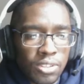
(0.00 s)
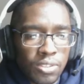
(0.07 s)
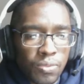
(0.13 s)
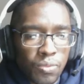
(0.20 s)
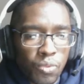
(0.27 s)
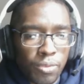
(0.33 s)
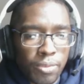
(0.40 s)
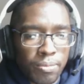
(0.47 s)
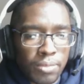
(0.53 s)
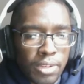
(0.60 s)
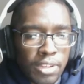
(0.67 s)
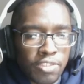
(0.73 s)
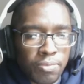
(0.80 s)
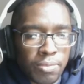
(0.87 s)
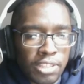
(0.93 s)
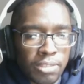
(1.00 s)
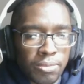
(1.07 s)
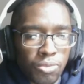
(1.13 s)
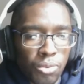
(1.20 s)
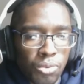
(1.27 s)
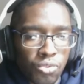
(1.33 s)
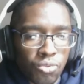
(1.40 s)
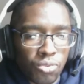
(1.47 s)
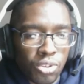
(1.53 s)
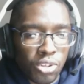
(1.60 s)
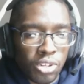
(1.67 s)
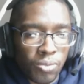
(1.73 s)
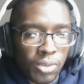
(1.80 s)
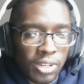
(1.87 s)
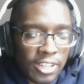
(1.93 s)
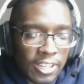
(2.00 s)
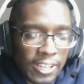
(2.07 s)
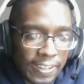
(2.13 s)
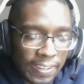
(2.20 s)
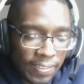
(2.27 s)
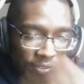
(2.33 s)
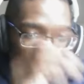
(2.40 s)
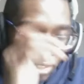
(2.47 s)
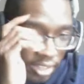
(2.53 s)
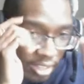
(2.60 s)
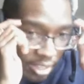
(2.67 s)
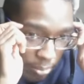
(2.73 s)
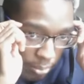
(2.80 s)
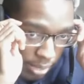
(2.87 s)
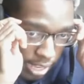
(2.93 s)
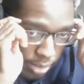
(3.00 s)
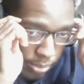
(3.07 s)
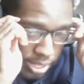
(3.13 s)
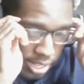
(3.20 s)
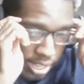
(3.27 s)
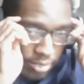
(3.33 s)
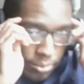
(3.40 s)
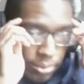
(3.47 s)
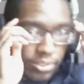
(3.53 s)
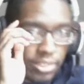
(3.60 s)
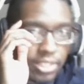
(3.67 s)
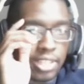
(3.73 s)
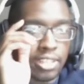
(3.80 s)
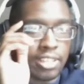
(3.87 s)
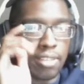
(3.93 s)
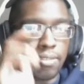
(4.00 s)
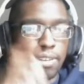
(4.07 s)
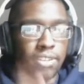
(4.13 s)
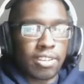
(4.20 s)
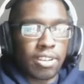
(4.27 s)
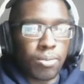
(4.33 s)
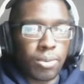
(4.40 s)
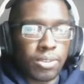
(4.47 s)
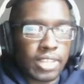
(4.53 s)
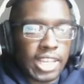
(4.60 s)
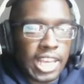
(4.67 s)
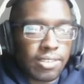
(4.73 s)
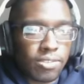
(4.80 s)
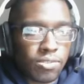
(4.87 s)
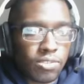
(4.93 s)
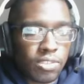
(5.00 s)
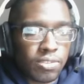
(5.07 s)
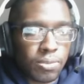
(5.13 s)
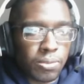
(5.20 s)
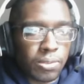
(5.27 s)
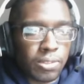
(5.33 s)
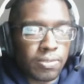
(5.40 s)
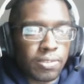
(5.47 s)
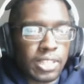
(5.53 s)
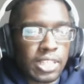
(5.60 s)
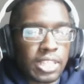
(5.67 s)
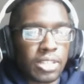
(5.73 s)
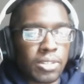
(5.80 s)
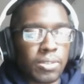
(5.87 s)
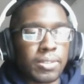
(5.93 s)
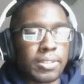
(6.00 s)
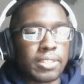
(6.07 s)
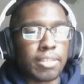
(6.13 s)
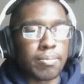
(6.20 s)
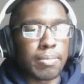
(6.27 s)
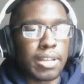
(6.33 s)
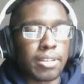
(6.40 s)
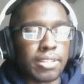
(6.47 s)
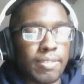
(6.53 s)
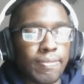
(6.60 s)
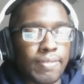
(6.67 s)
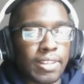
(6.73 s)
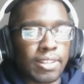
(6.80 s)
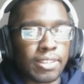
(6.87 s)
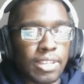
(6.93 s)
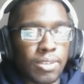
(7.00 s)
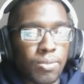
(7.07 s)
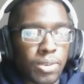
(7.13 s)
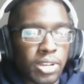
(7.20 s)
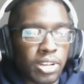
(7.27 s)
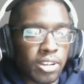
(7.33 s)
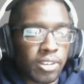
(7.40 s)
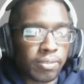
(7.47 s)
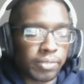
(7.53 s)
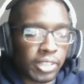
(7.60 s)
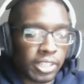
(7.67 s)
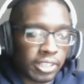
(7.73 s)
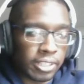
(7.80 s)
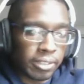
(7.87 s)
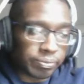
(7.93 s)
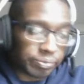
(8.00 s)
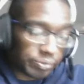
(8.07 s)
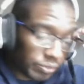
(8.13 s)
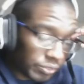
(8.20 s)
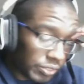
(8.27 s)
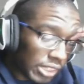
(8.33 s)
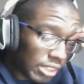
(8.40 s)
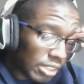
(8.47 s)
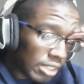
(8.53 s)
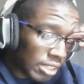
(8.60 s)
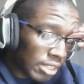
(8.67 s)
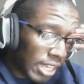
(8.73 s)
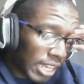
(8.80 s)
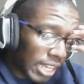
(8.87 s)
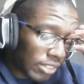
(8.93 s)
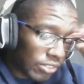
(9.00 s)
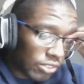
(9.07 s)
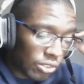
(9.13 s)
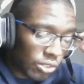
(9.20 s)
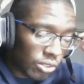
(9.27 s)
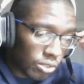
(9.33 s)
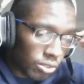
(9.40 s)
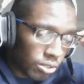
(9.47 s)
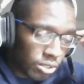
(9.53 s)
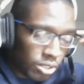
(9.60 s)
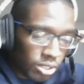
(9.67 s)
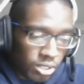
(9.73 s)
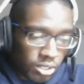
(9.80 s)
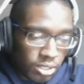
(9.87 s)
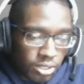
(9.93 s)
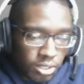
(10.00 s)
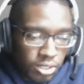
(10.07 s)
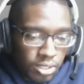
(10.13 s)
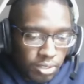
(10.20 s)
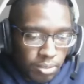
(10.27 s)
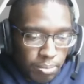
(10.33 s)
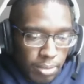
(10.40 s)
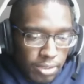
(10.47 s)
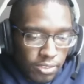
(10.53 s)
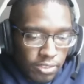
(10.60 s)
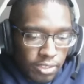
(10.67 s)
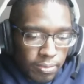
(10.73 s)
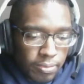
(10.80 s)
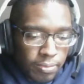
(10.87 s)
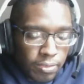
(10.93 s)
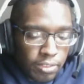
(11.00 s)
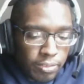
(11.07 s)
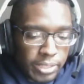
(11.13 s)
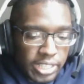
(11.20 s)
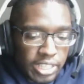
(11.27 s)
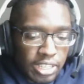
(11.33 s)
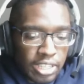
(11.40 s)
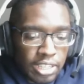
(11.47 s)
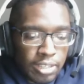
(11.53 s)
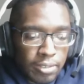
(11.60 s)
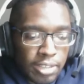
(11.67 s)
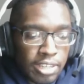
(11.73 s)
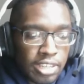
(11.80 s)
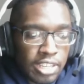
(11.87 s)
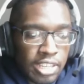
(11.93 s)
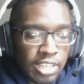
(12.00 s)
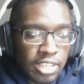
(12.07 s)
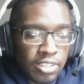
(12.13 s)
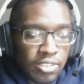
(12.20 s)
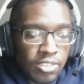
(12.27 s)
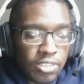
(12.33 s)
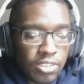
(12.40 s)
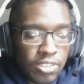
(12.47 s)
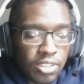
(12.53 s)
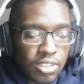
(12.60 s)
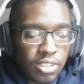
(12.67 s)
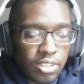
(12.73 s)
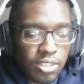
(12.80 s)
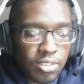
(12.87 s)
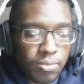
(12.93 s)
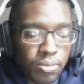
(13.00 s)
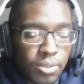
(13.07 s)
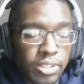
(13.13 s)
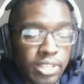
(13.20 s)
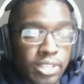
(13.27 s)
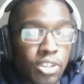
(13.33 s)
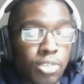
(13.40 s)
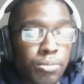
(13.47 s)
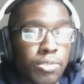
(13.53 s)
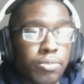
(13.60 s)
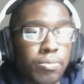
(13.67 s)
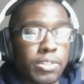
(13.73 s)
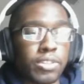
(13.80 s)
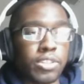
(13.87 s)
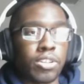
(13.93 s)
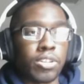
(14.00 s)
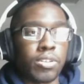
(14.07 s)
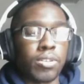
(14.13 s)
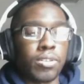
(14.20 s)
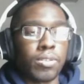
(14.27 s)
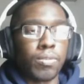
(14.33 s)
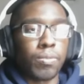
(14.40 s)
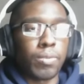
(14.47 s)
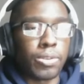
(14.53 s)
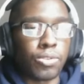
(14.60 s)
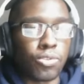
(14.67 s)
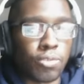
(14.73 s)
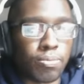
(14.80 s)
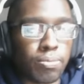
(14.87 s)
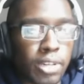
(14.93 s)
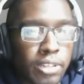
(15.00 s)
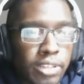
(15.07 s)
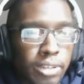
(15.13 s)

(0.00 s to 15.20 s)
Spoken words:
forming bonds and making them grow stronger and whatnot. But anyway guys, once again, that right there was SMG4's video, the Melony Felony, where Axol messes up from the beginning and in the end. Well, it almost put their friendship bond